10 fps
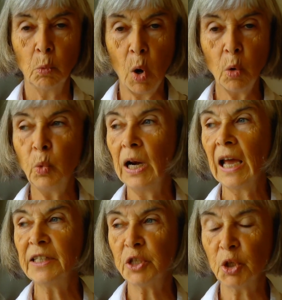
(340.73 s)
what will
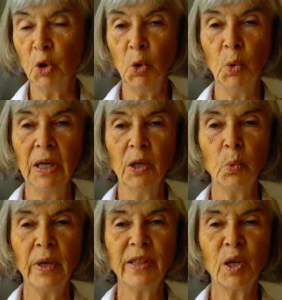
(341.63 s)
I do
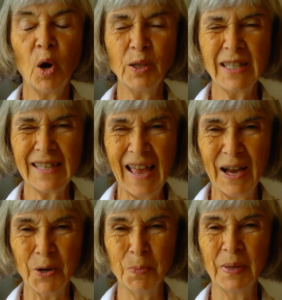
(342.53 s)
with God's
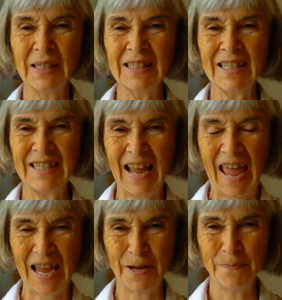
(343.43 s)
help
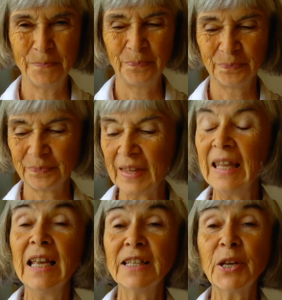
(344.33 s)
today?
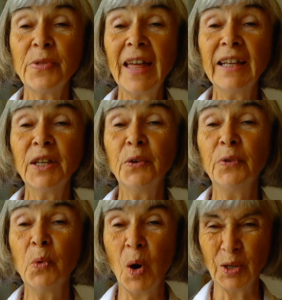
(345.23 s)
So thank you
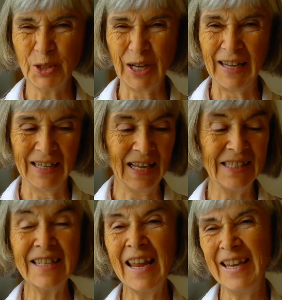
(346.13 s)
for watching,
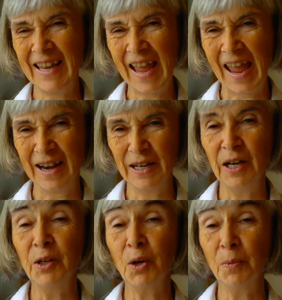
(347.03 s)
and take care,
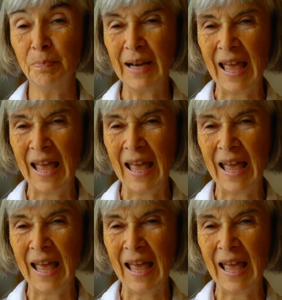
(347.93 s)
and God